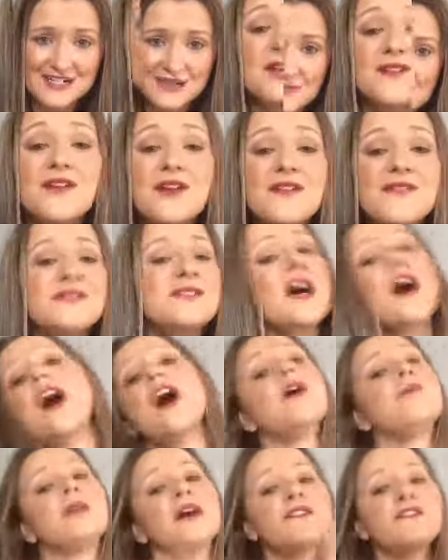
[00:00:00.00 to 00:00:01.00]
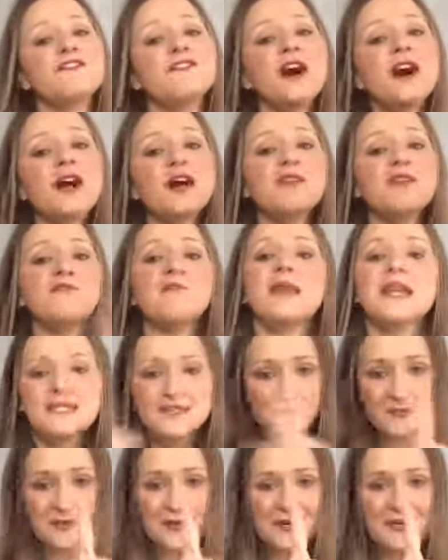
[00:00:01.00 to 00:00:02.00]
So those are my
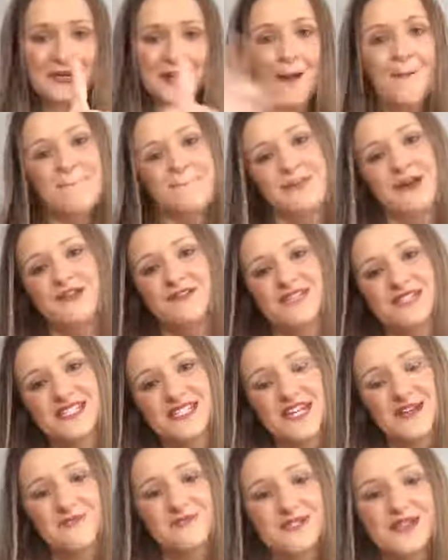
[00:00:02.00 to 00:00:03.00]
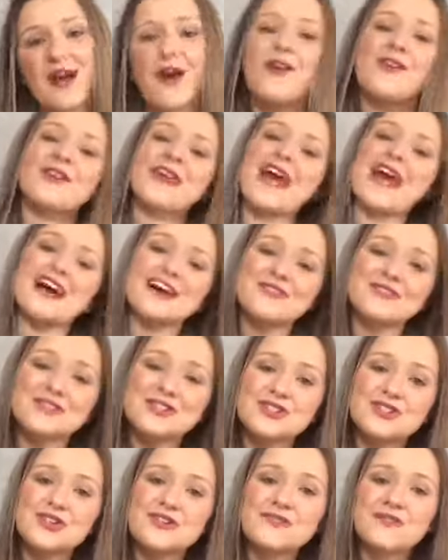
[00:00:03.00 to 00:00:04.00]
5+1 bonus tips on how
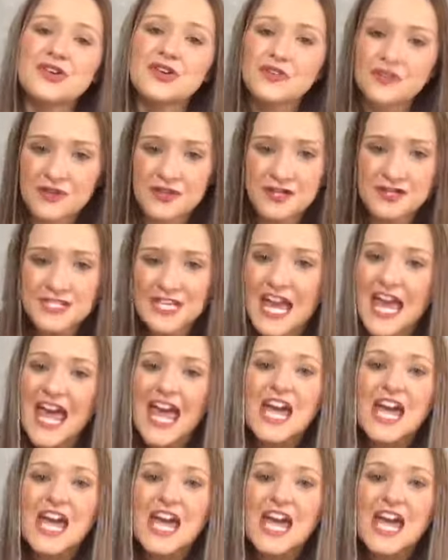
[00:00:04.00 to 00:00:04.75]
to recruit.